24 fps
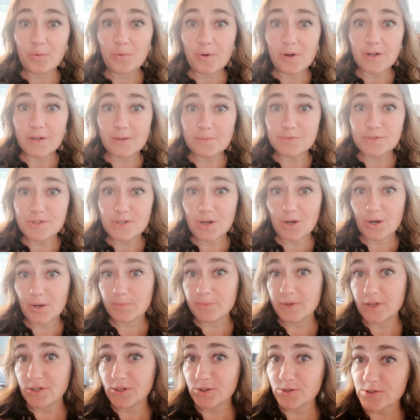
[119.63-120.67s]
Welcome to all
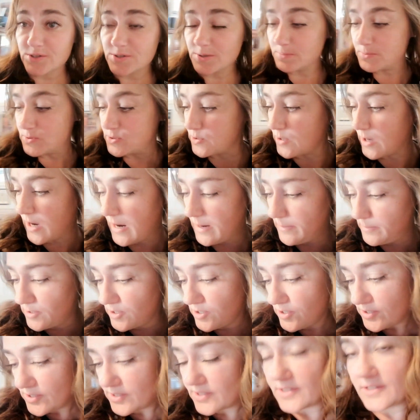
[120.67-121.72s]
my new
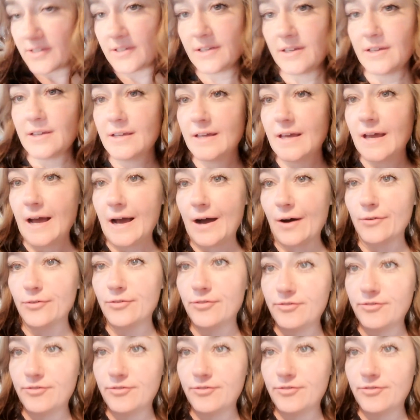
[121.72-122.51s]
subscribers. How